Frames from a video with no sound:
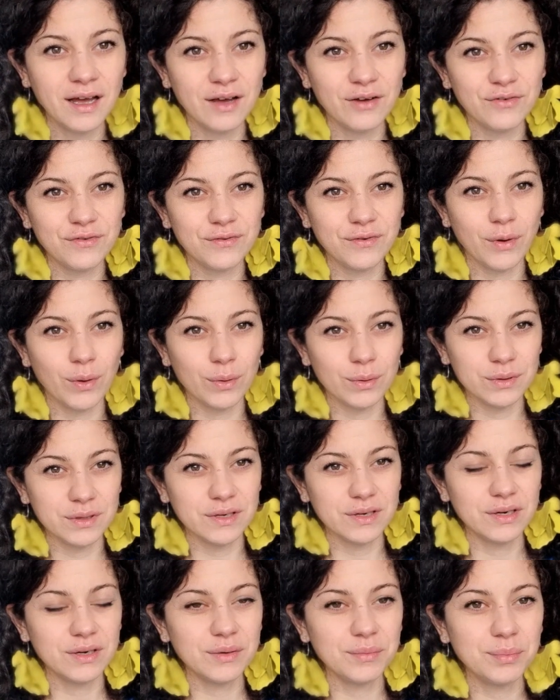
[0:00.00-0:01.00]

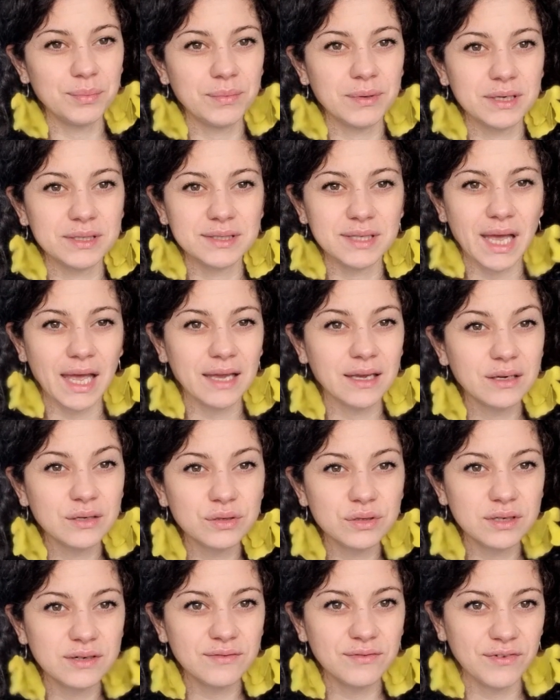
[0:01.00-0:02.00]
folder, but I
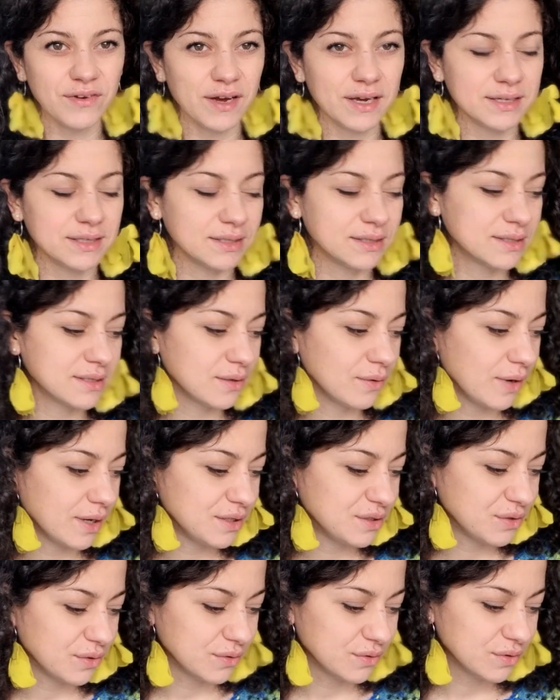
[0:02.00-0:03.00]
couldn't find it, so I
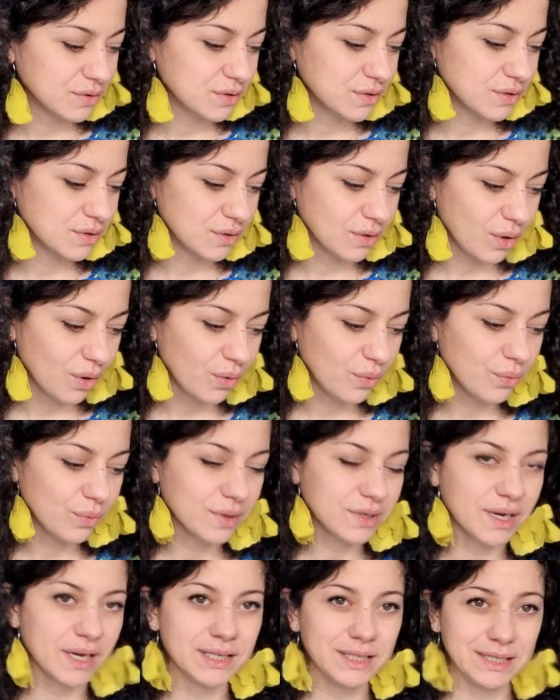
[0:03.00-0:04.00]
don't know
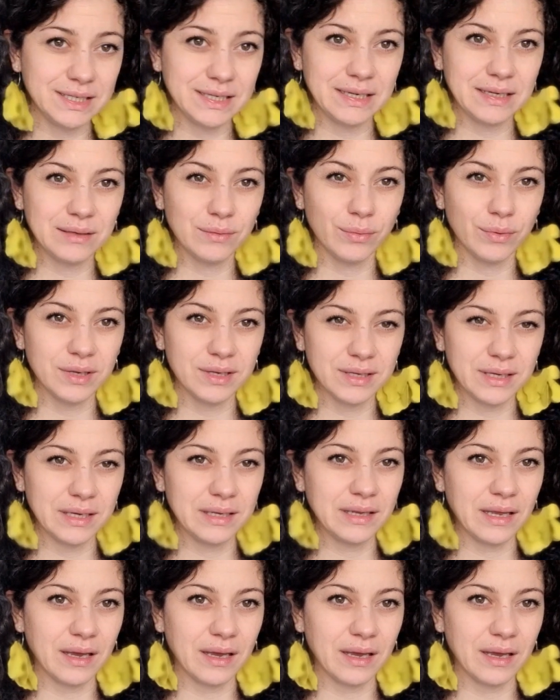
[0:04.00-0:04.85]
what I did with it.